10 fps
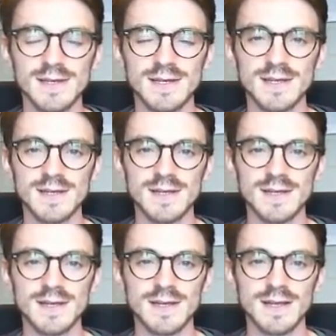
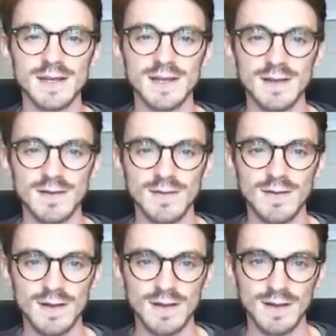
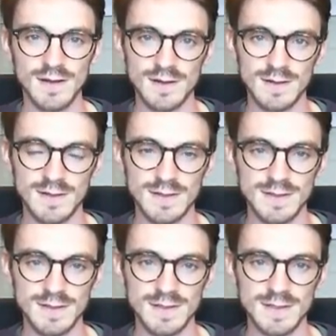
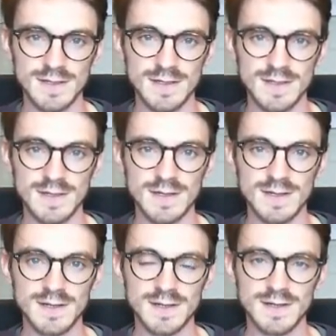
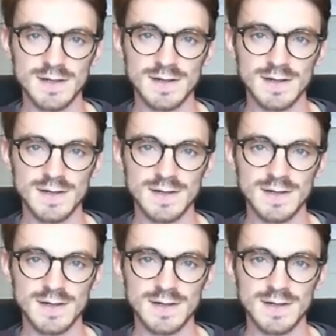The person shown says nothing.